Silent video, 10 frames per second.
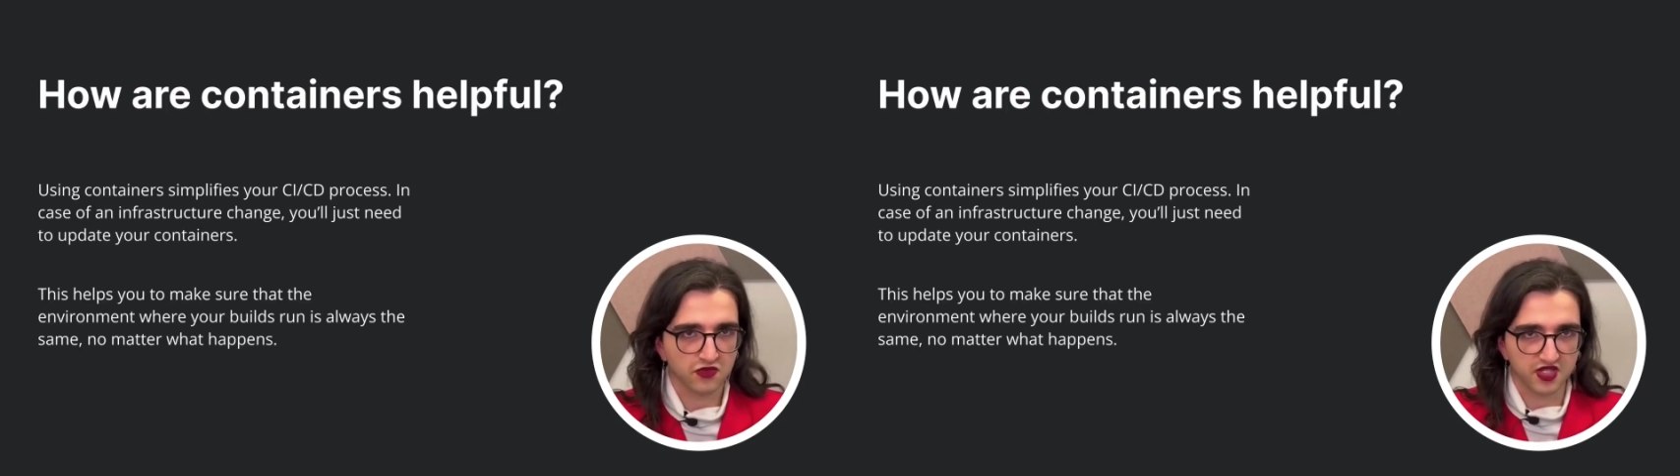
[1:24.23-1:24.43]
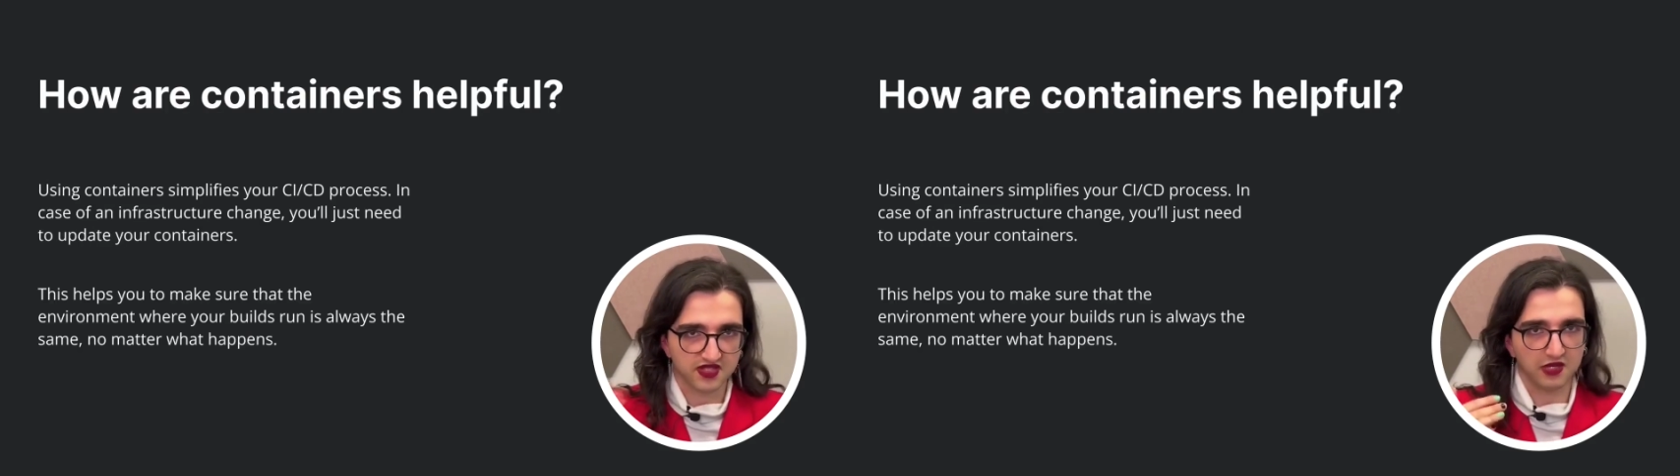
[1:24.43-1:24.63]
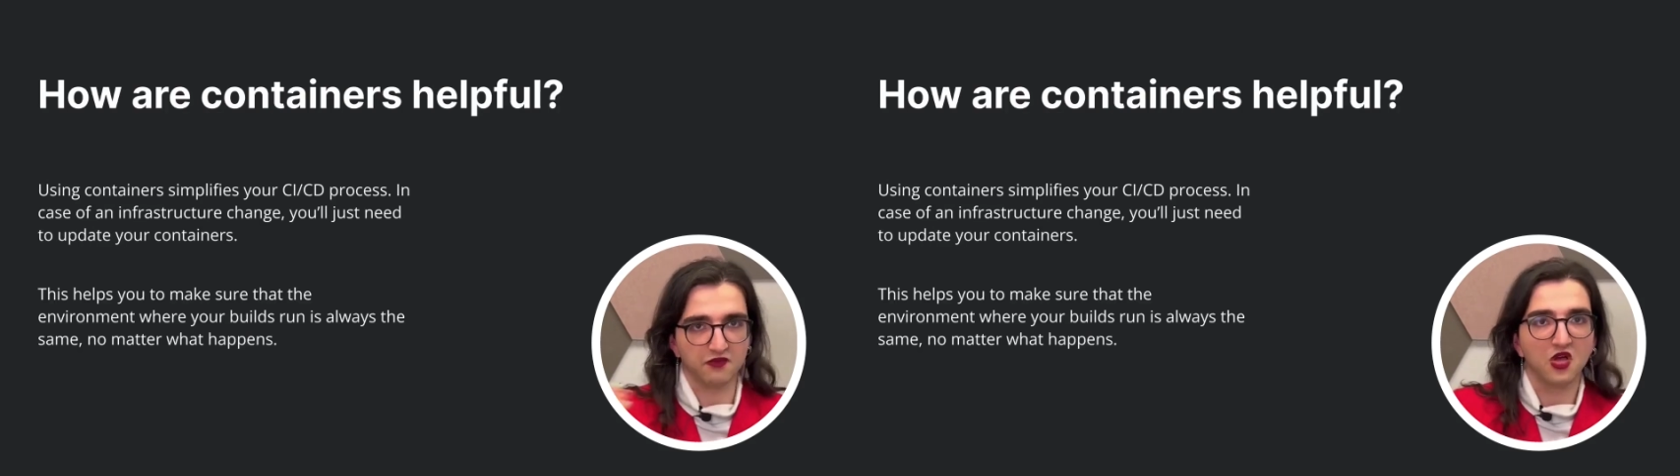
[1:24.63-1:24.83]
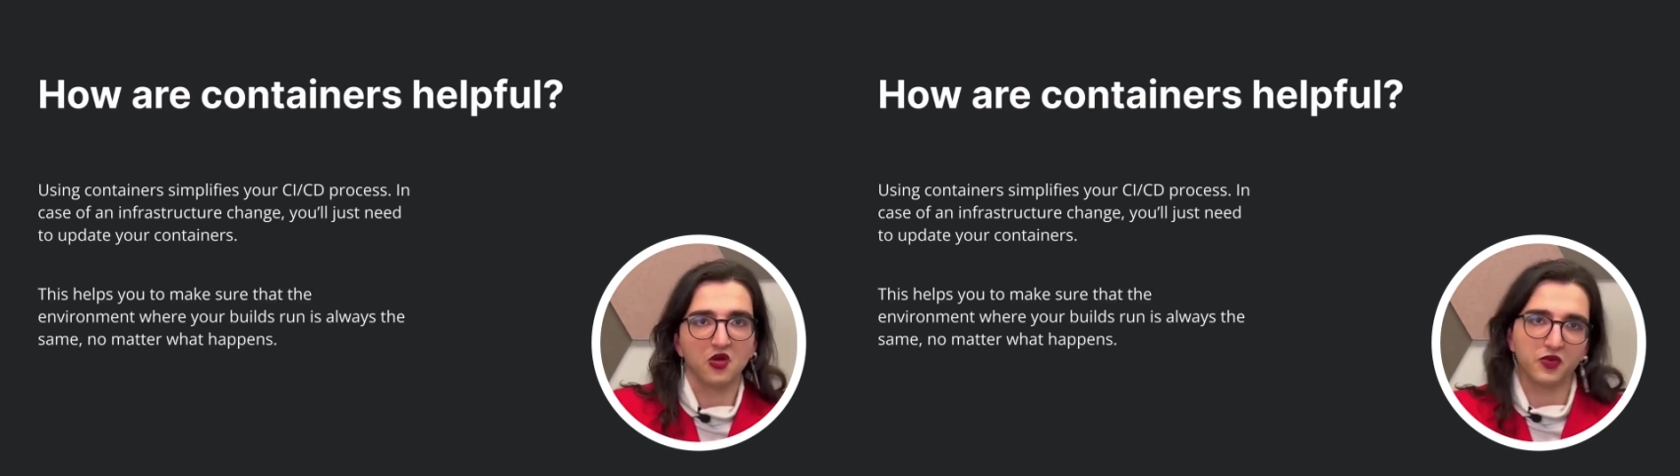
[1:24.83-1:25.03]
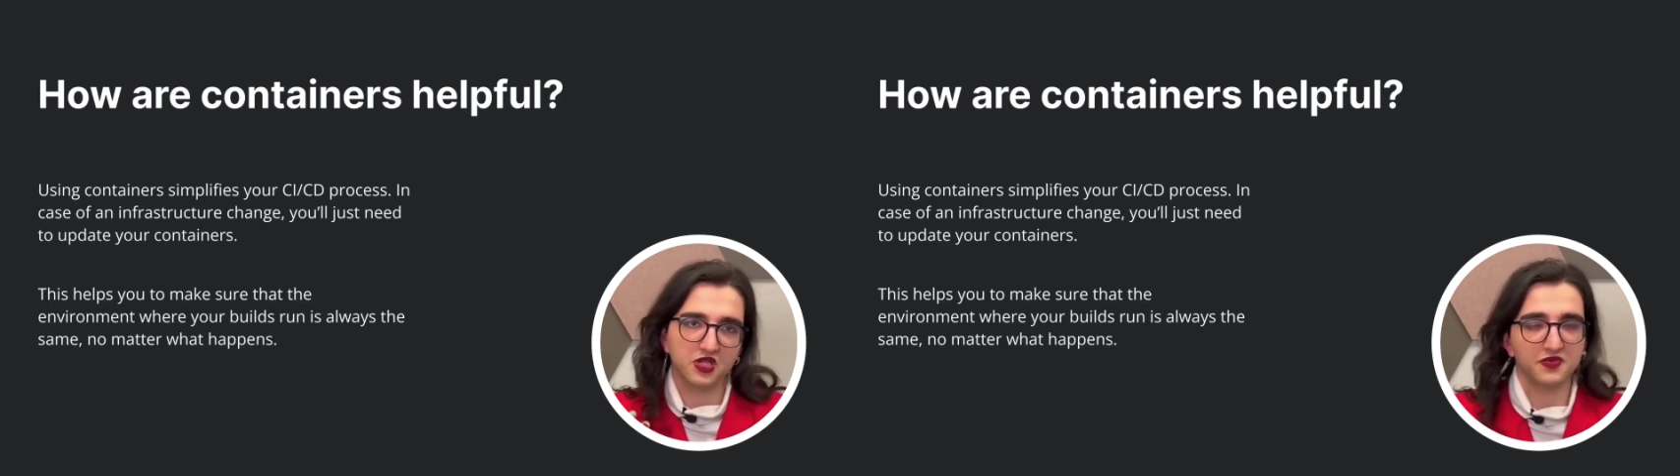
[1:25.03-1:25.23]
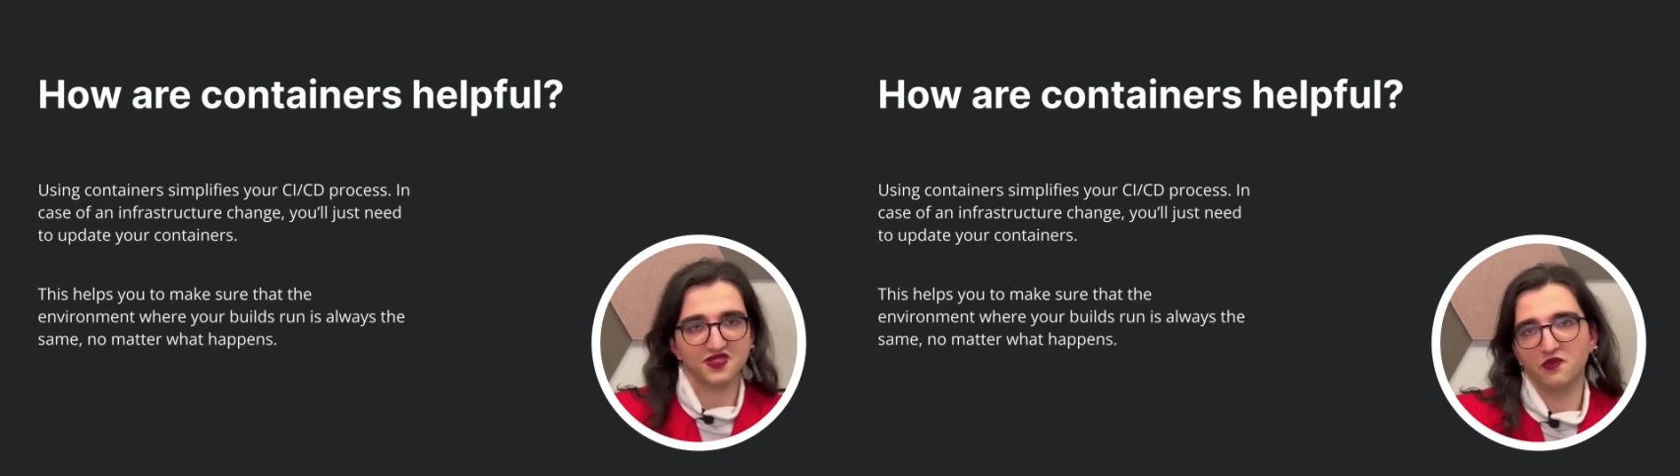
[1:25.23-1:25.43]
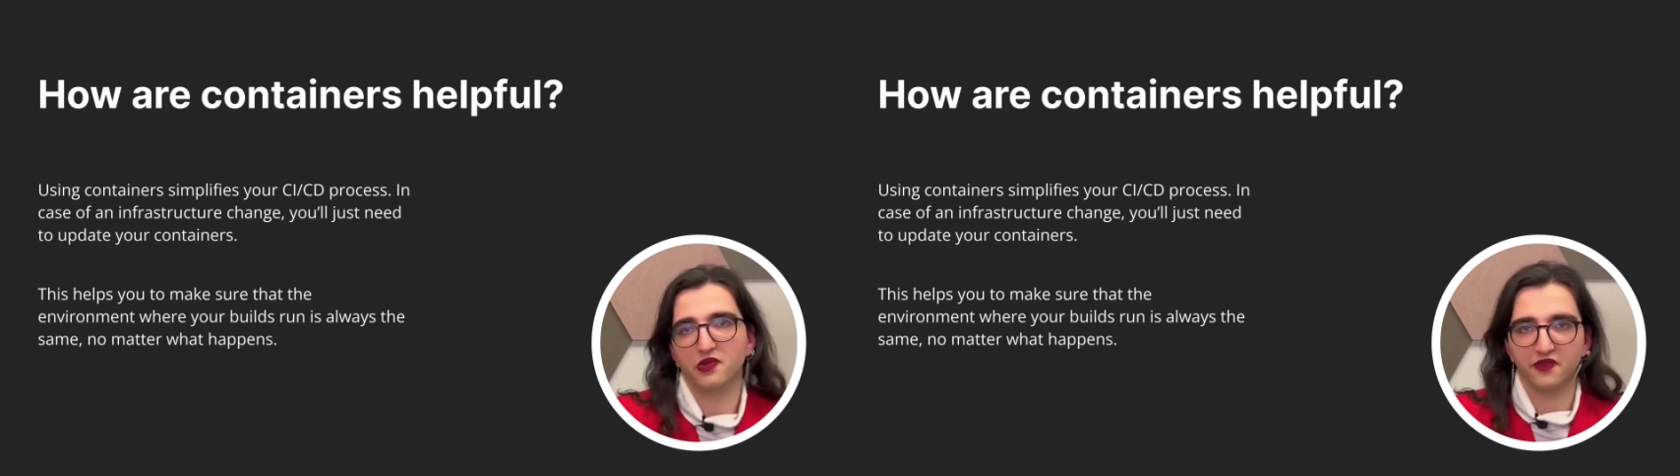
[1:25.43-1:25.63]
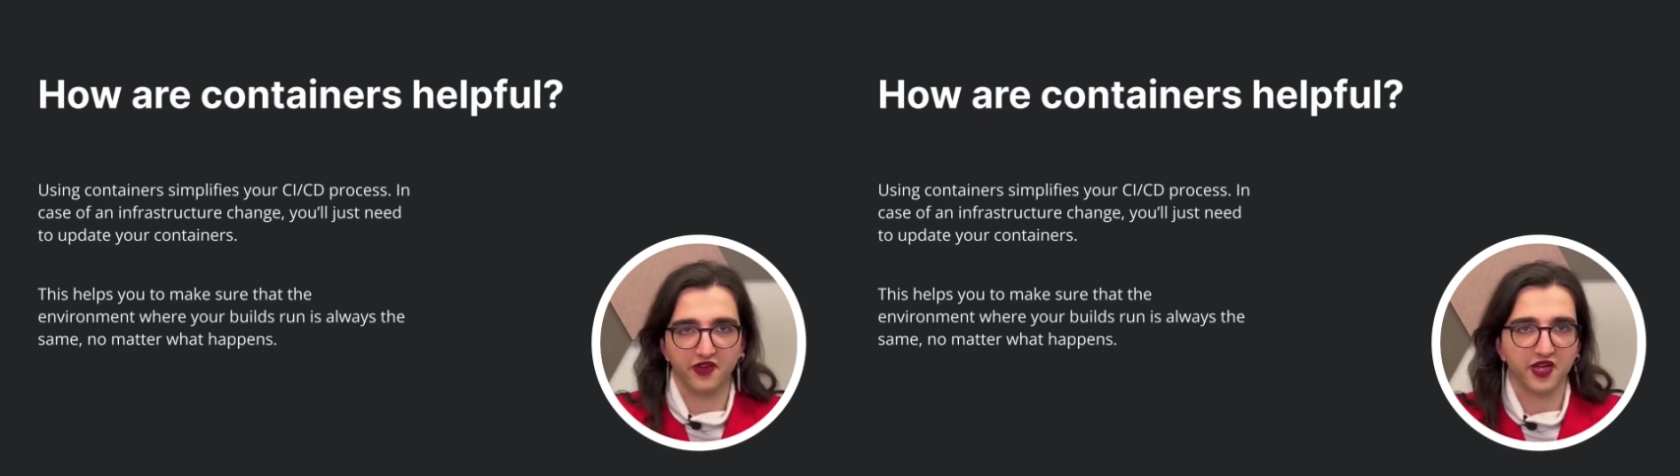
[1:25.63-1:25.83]
This can really be
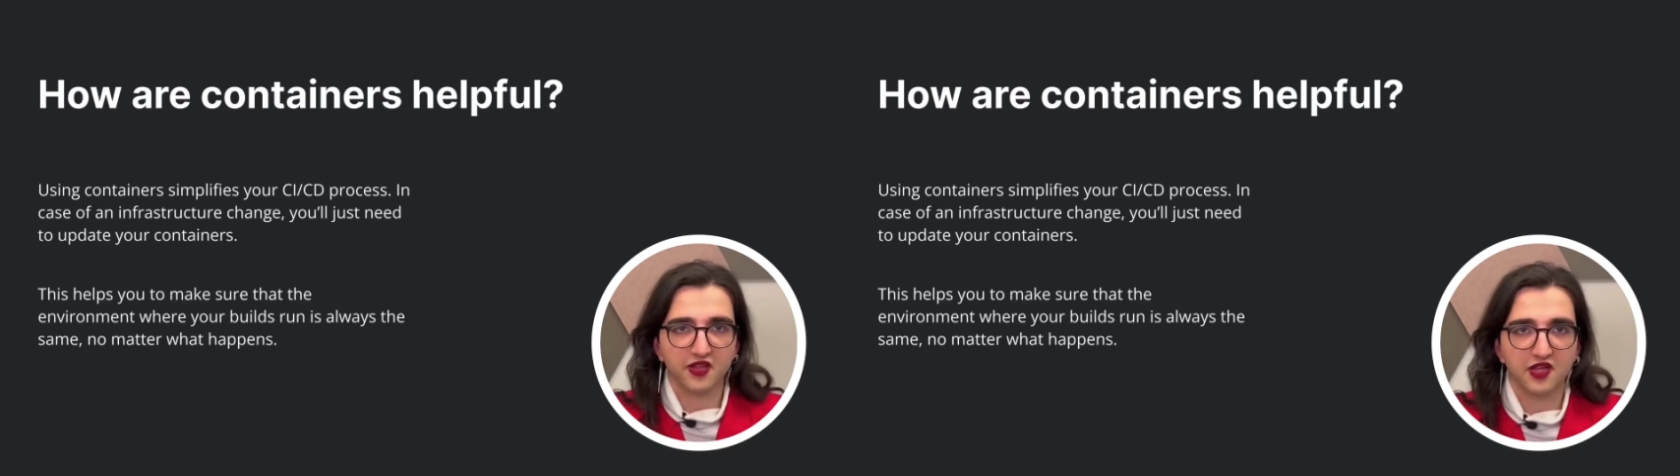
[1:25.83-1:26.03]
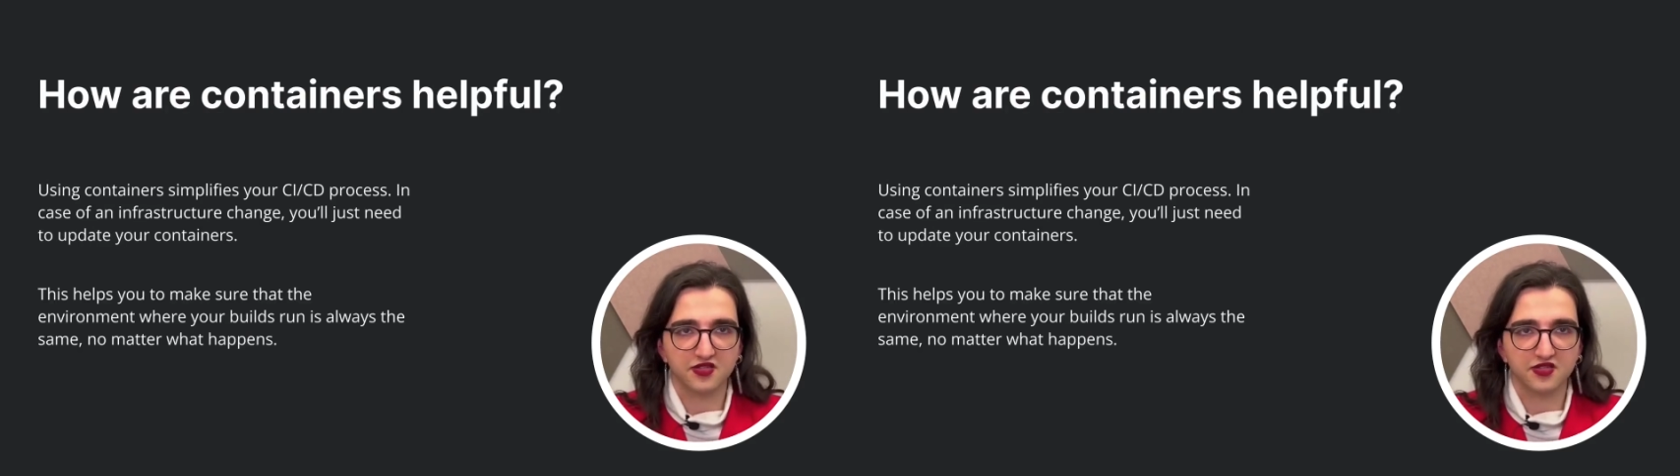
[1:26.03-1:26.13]
simplified,